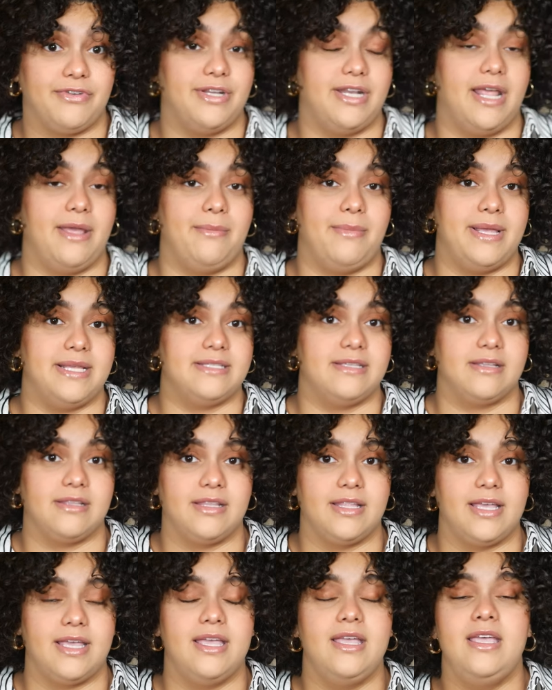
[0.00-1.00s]
every day,
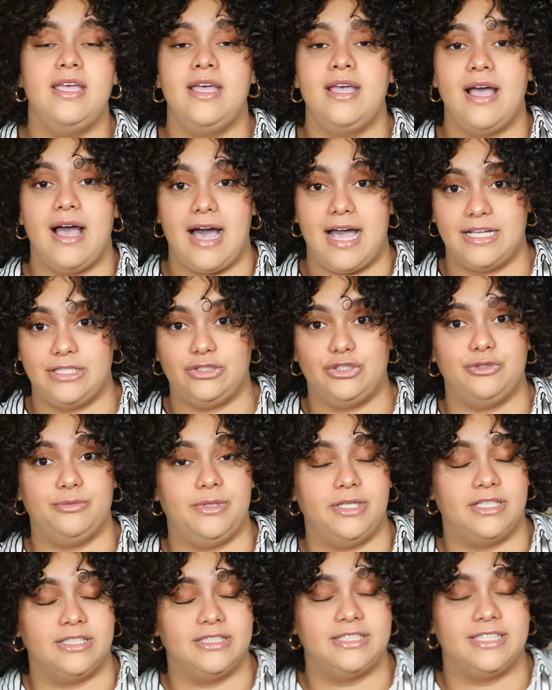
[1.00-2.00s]
basically, I do
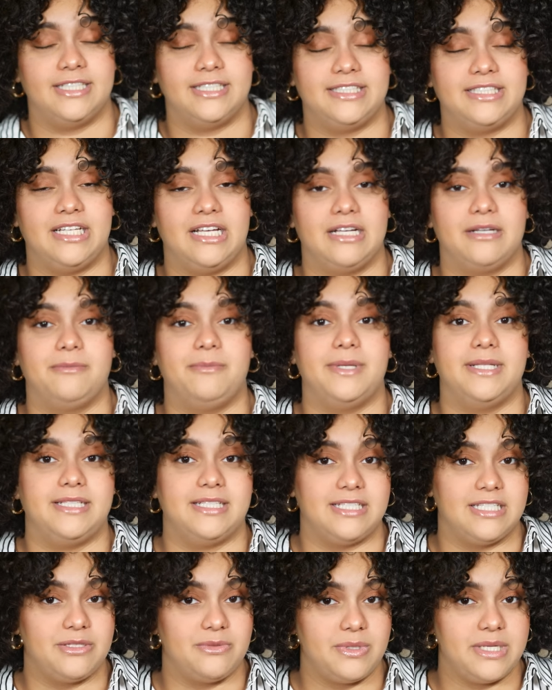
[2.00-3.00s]
be on TikTok, but
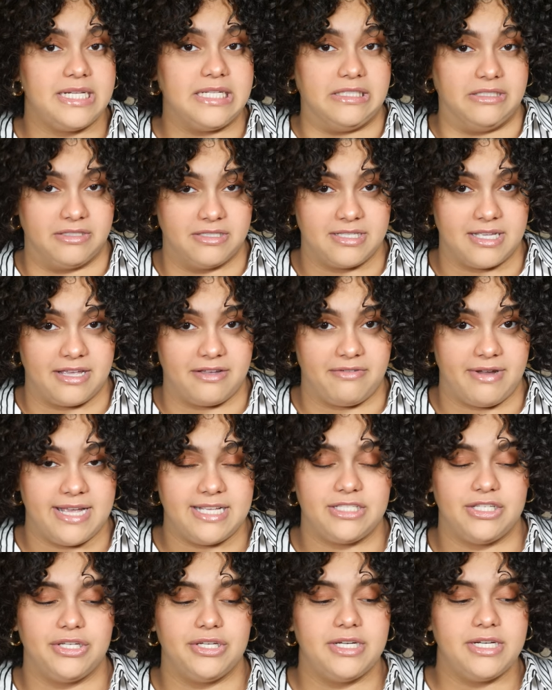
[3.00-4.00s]
this is what it looks like,
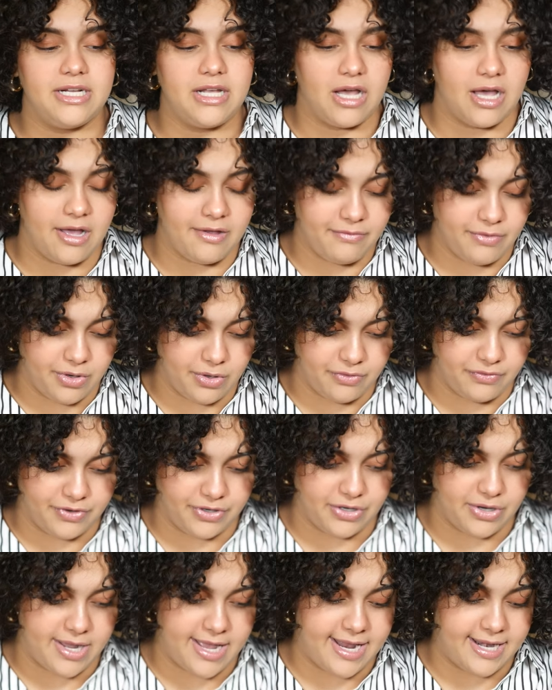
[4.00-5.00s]
right? So you're gonna hover
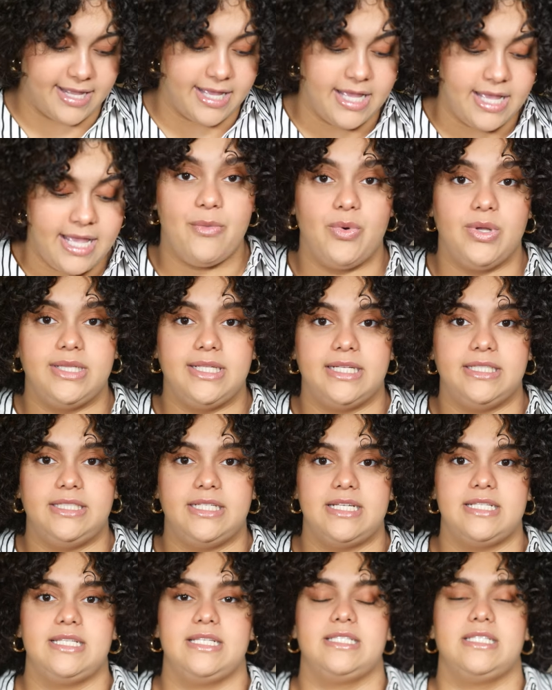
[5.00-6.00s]
over your head, and what that
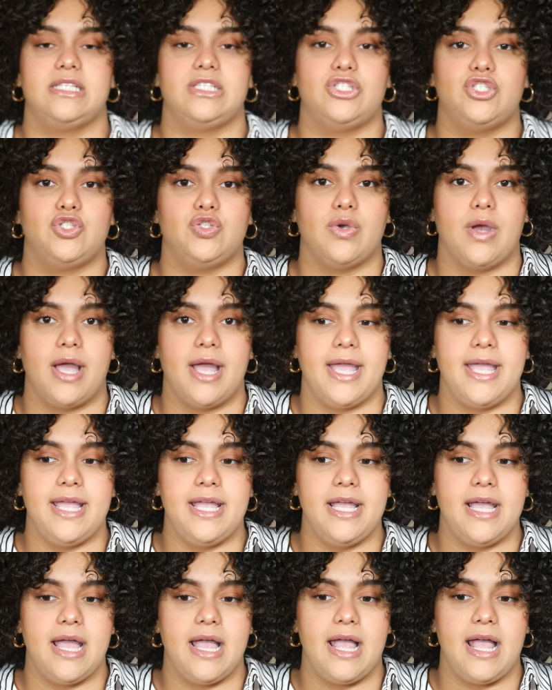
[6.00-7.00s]
does is it's
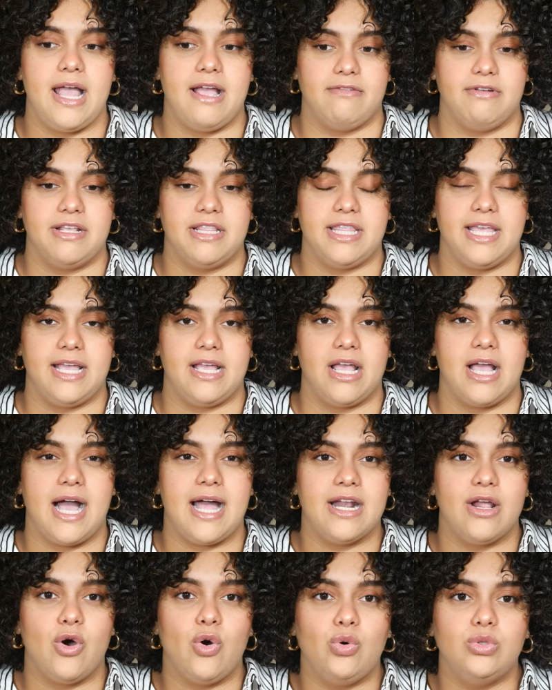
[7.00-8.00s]
drying everything,
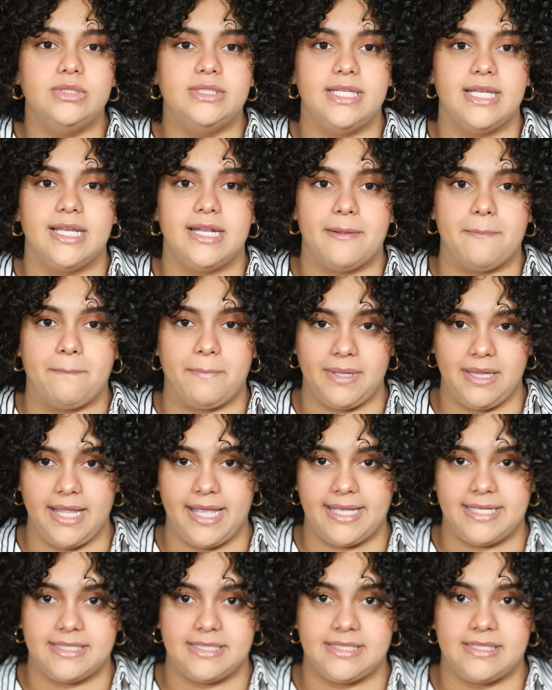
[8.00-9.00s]
kind of holding it in
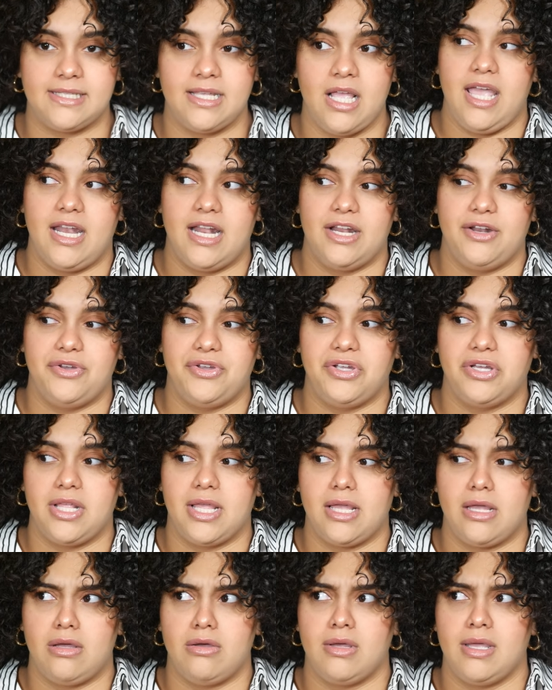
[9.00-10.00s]
place. And I know you're
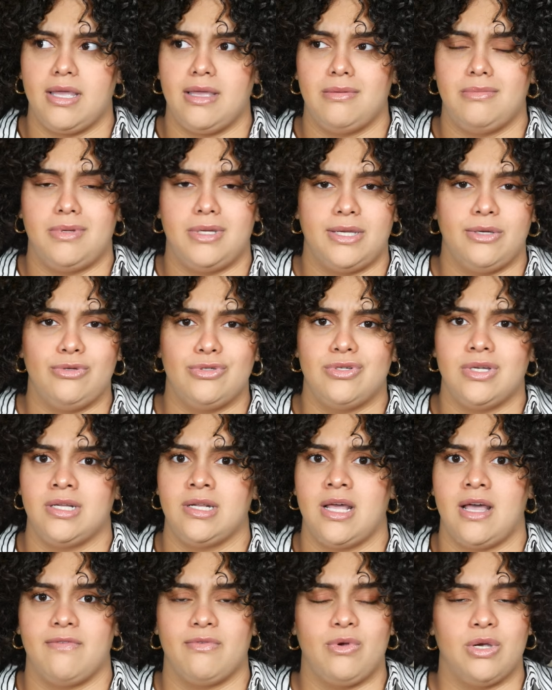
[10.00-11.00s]
like, okay, but who's
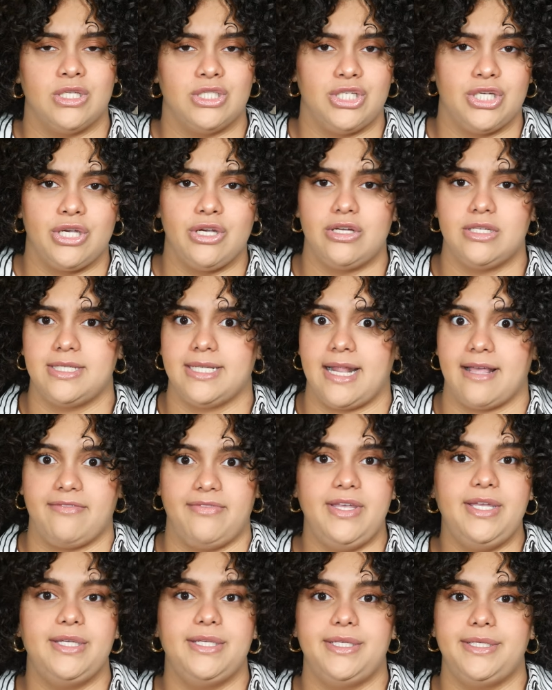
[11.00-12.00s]
trying to have crunchy curls? And I
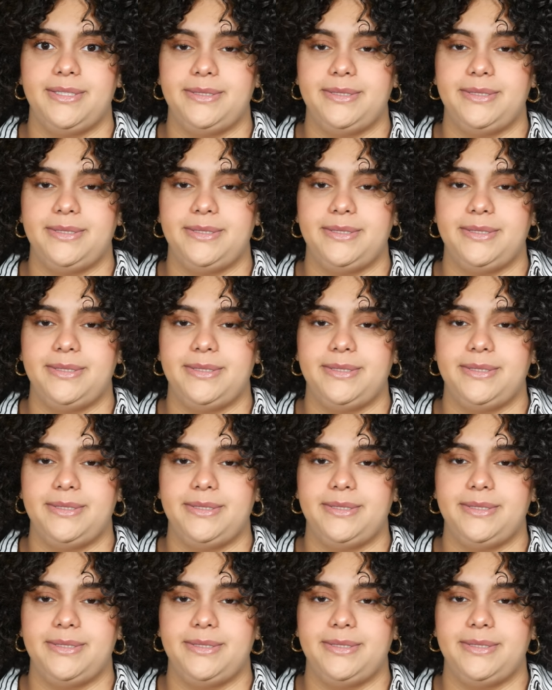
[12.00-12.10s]
feel